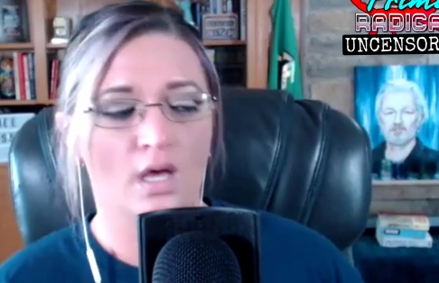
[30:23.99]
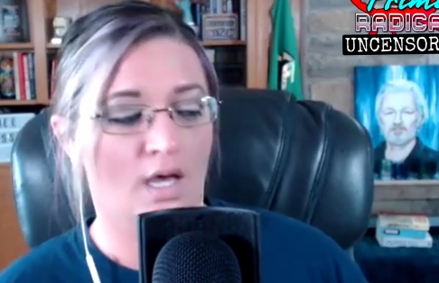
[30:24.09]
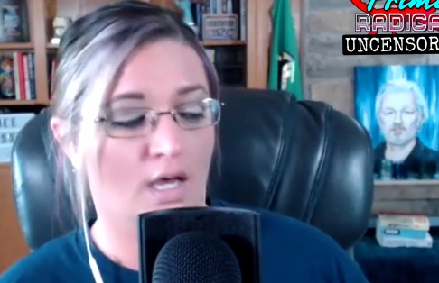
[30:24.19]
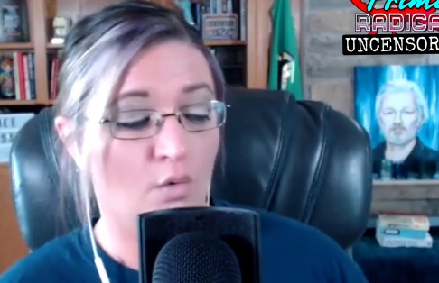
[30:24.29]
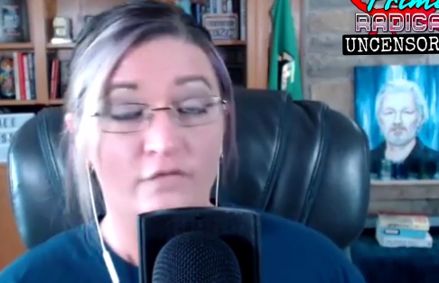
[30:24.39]

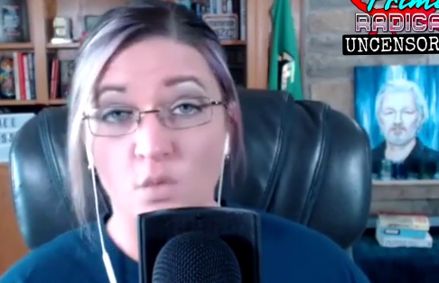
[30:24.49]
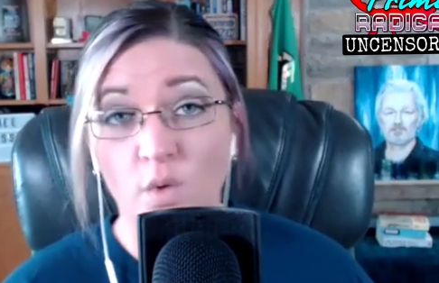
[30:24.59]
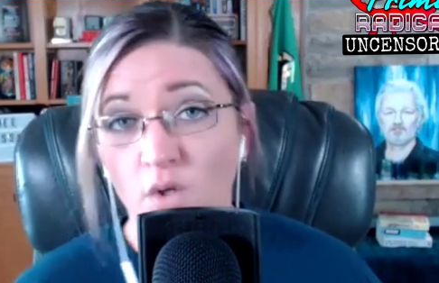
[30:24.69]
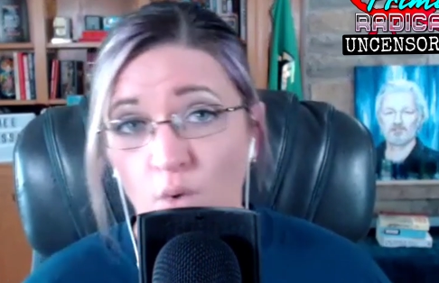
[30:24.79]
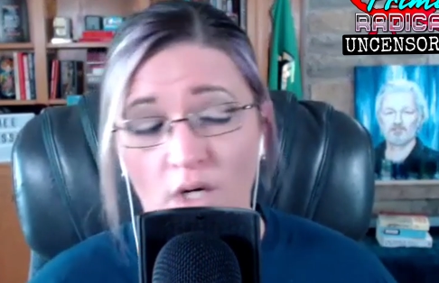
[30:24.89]
Speaker 1: where if you
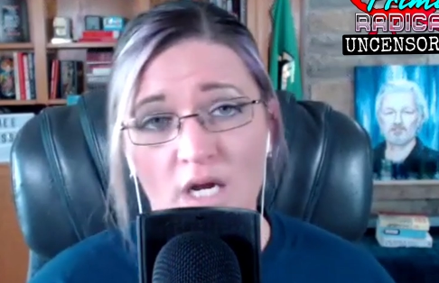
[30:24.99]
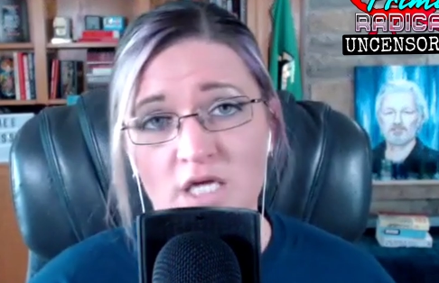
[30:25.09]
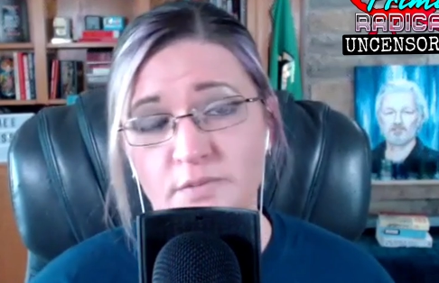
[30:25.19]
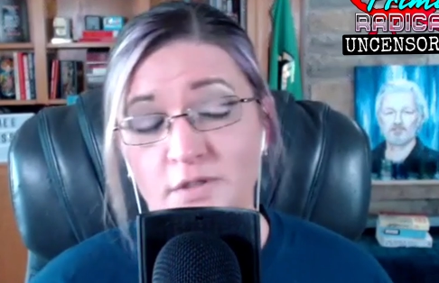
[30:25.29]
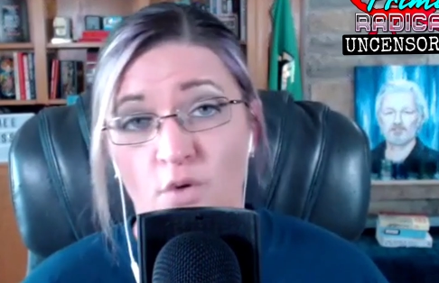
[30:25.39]
want to
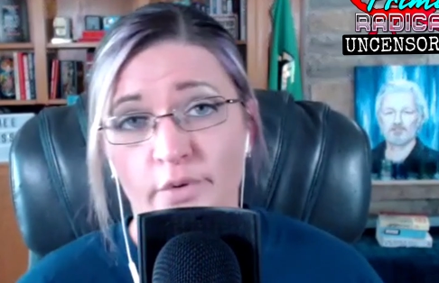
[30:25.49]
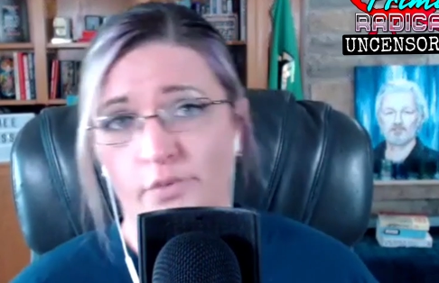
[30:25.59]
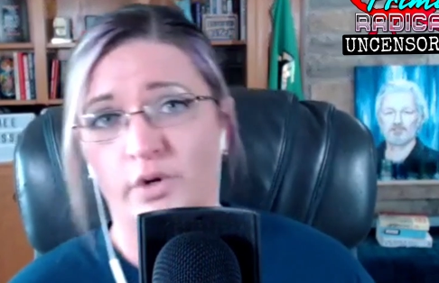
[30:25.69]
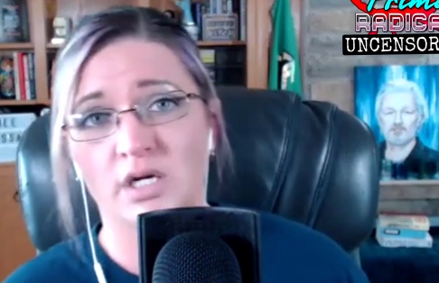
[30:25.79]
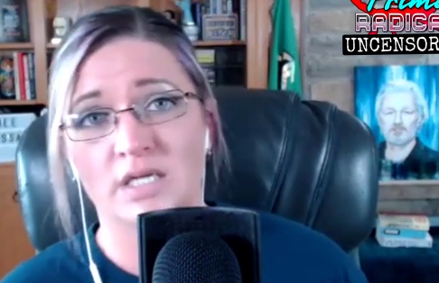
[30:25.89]
organize, but you don't want to
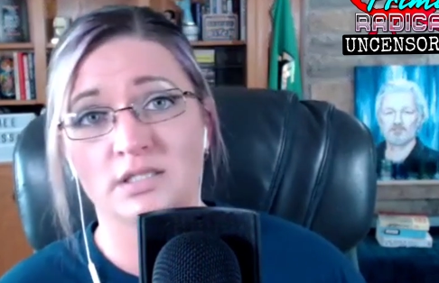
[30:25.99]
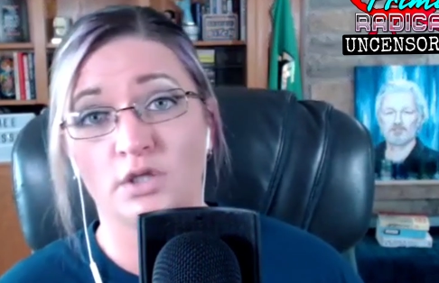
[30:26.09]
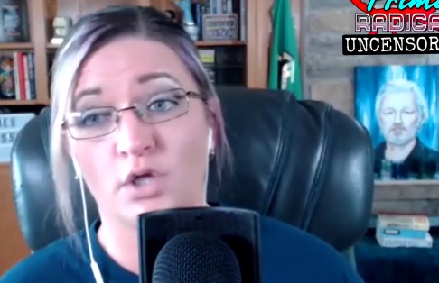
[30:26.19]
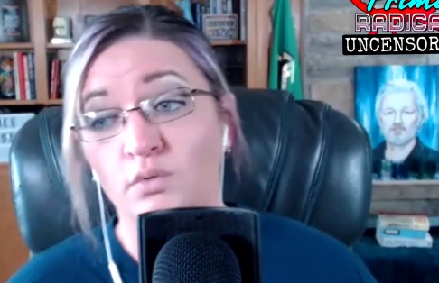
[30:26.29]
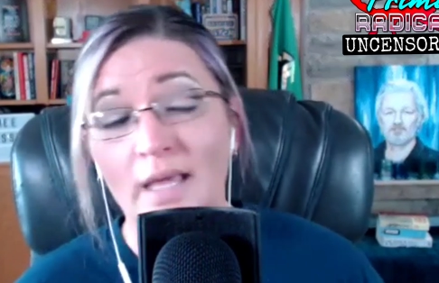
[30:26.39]
organize
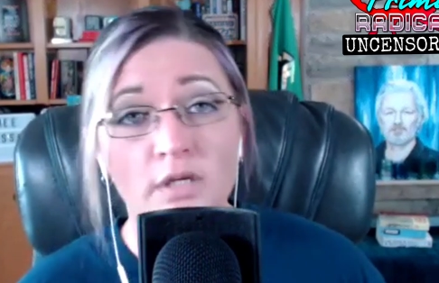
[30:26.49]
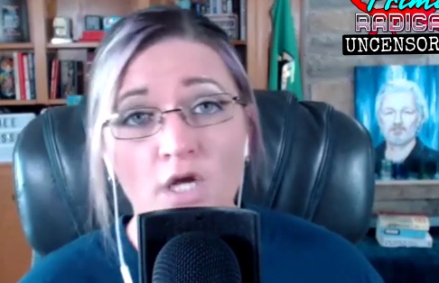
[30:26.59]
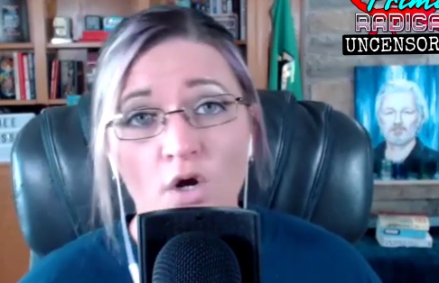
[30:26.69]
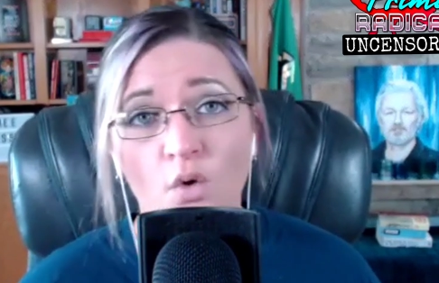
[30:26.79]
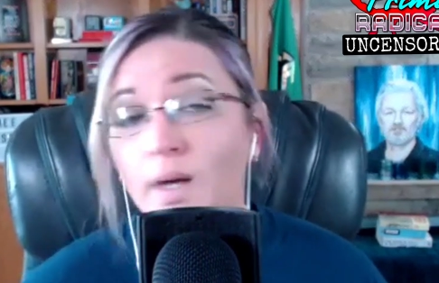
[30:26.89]
alone, let me
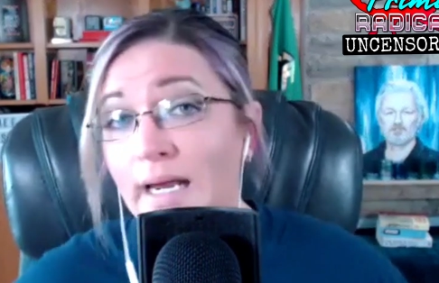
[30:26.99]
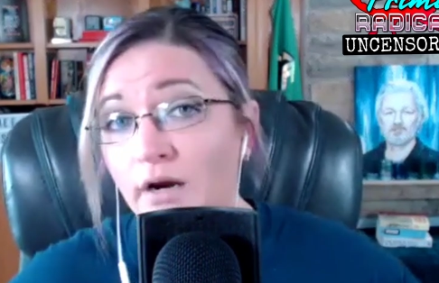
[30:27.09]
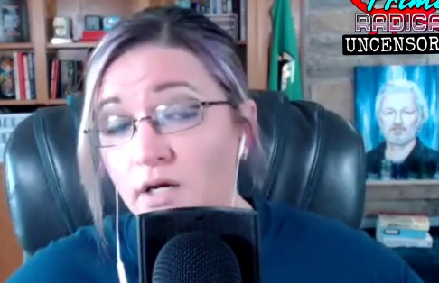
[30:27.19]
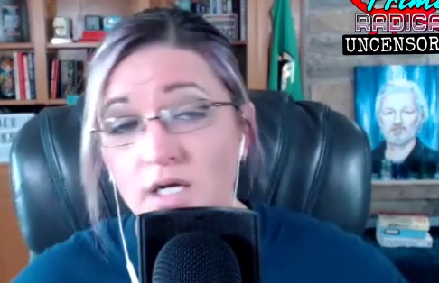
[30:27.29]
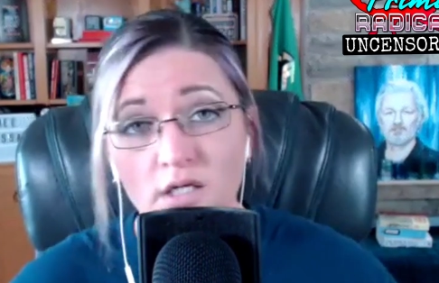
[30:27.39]
know what
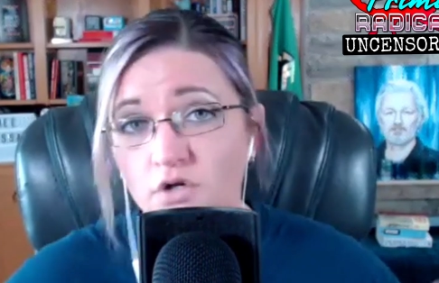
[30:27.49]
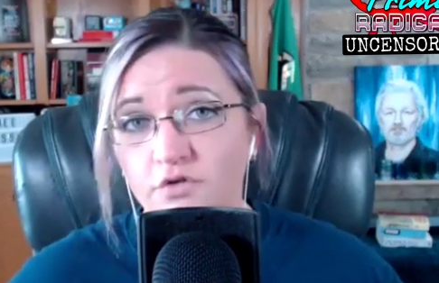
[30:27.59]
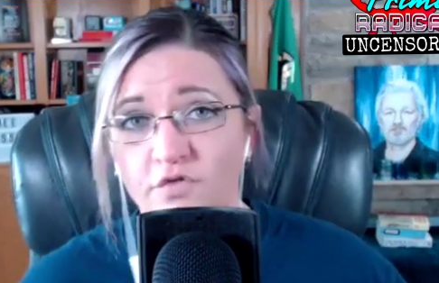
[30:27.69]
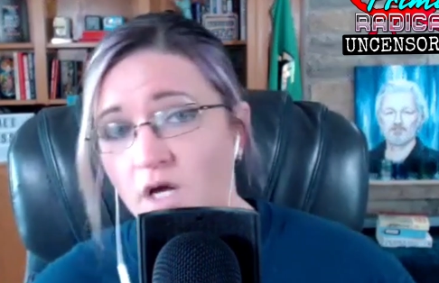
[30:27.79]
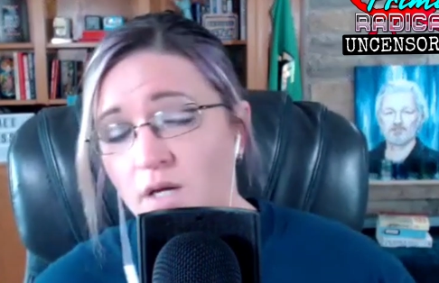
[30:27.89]
area you're
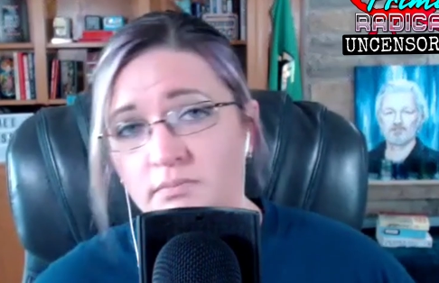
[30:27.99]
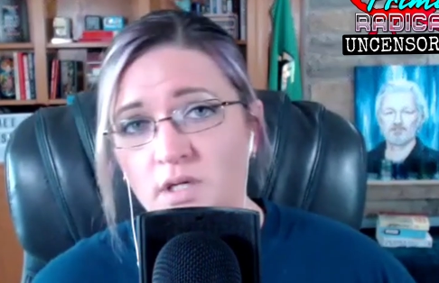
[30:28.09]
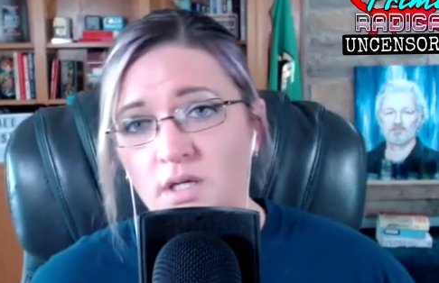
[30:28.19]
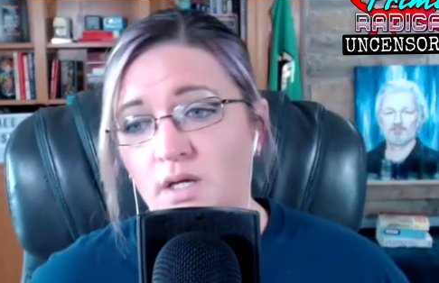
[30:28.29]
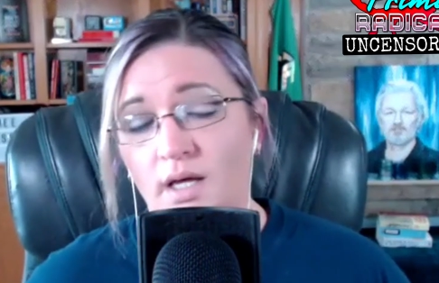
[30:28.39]
from
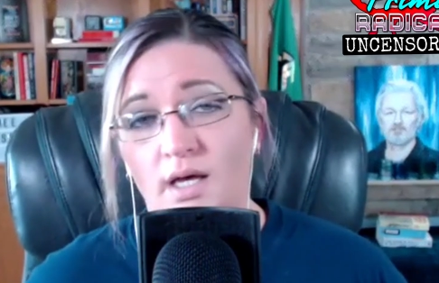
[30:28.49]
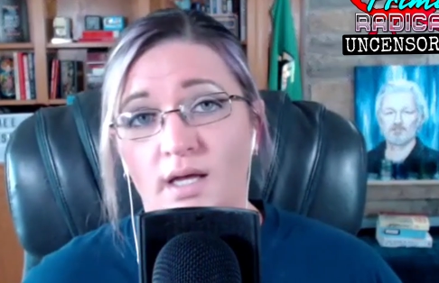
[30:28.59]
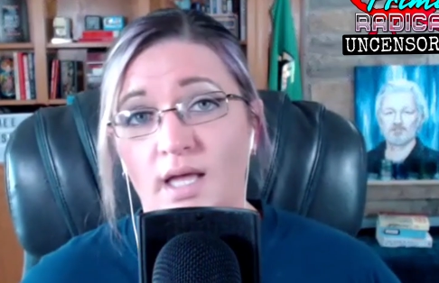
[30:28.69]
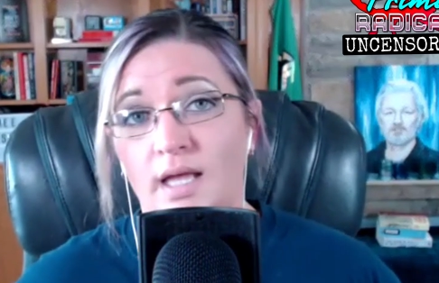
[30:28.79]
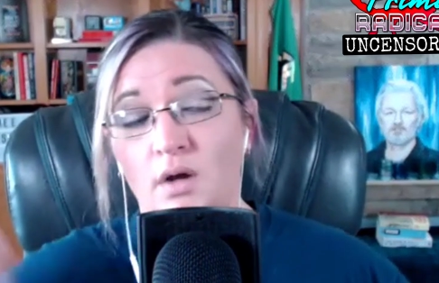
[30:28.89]

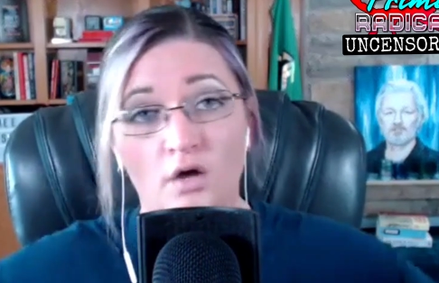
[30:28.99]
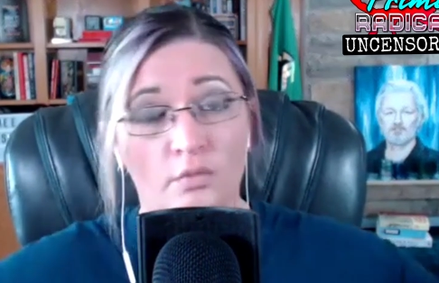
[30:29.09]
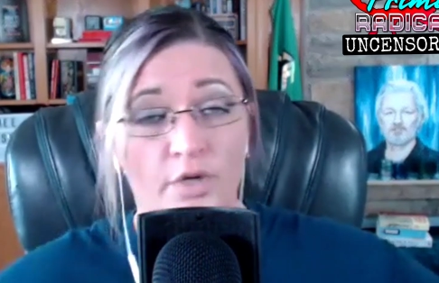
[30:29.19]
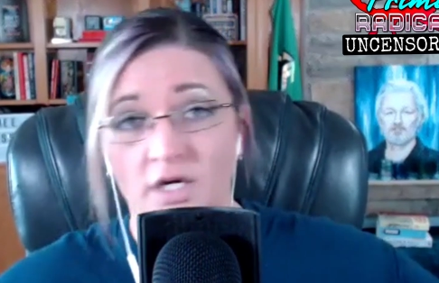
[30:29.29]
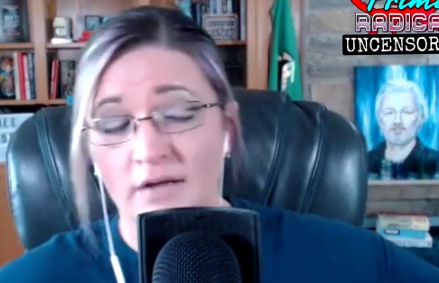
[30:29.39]
and I'll
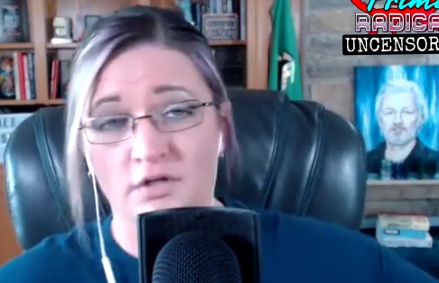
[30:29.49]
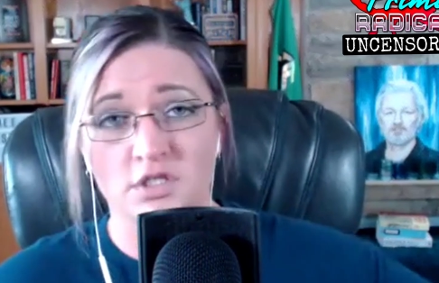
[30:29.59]
put it out on